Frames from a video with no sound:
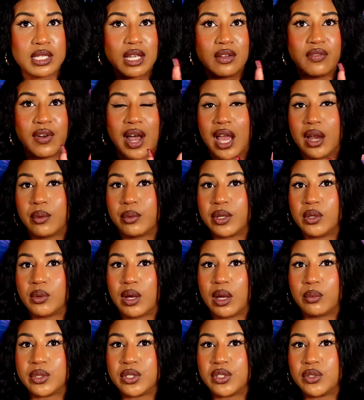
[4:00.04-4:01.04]
If I were you,
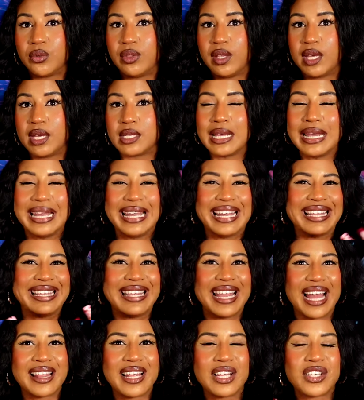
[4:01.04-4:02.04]
I would do this.
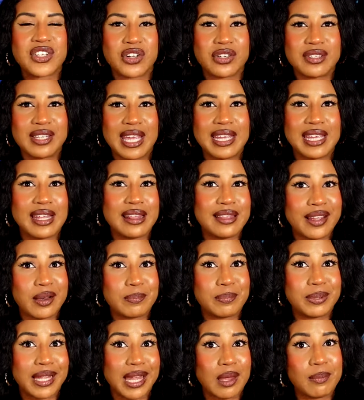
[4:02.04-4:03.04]
Not that you're taking their
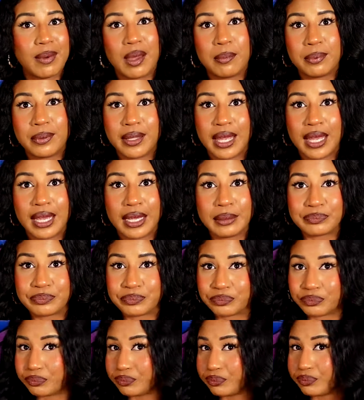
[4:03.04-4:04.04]
play by play
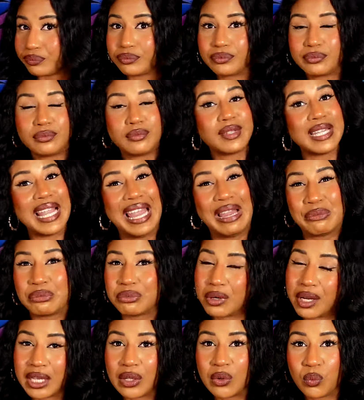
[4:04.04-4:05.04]
and
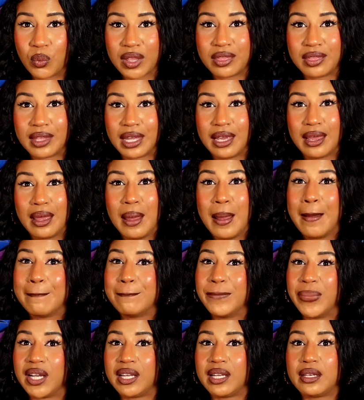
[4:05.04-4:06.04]
running with it,
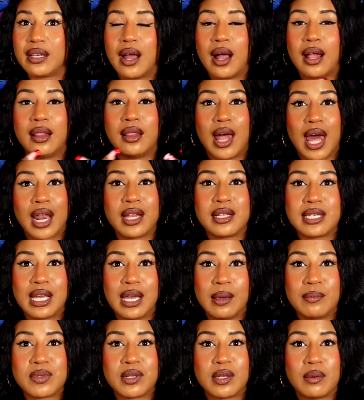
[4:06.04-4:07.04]
but a lot of
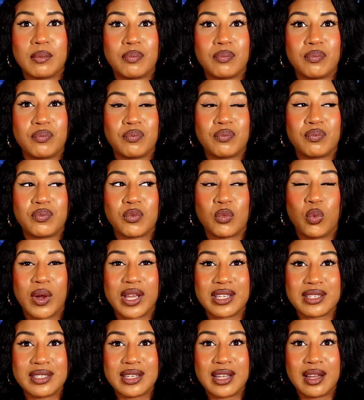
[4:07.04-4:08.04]
times
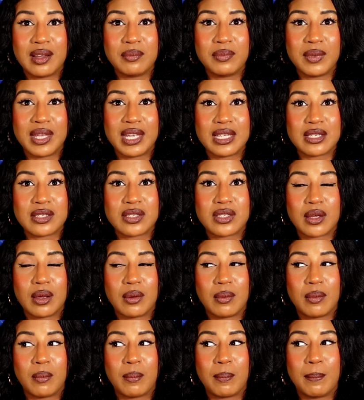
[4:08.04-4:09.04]
wisdom is
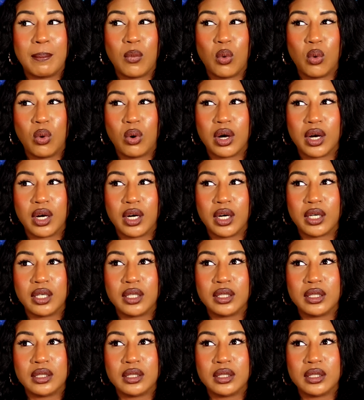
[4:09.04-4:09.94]
more